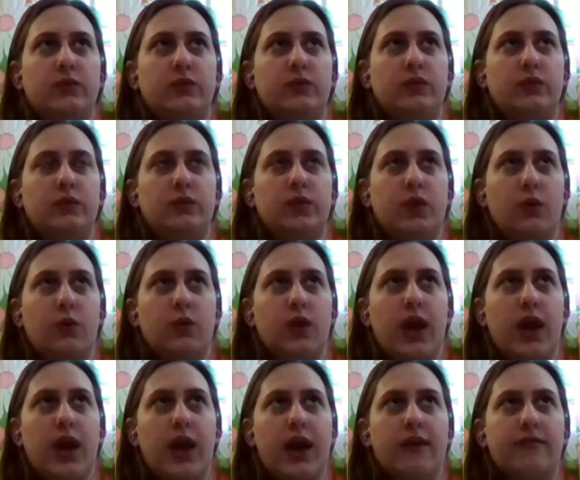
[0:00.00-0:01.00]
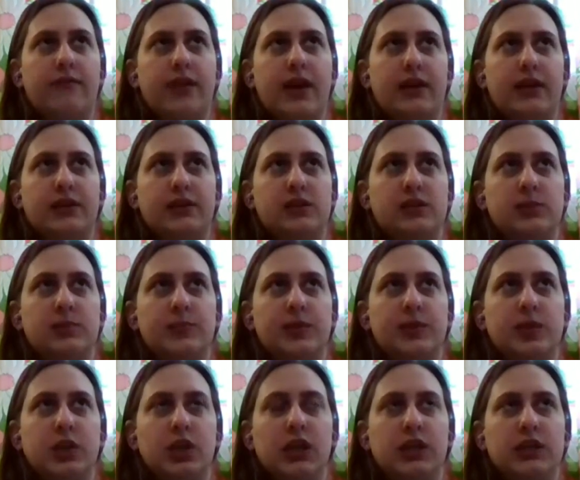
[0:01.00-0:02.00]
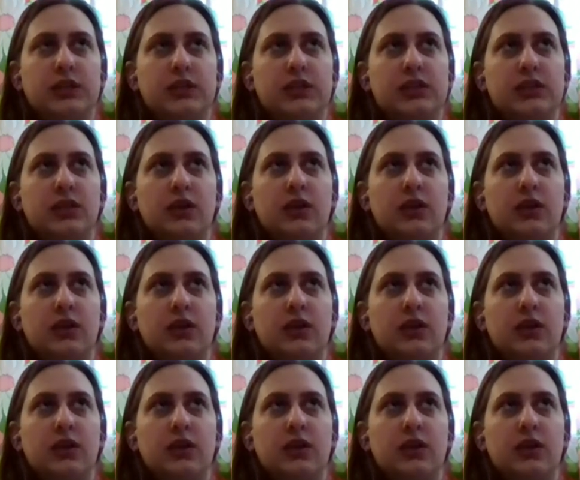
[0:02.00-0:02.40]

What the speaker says: you don't have that experience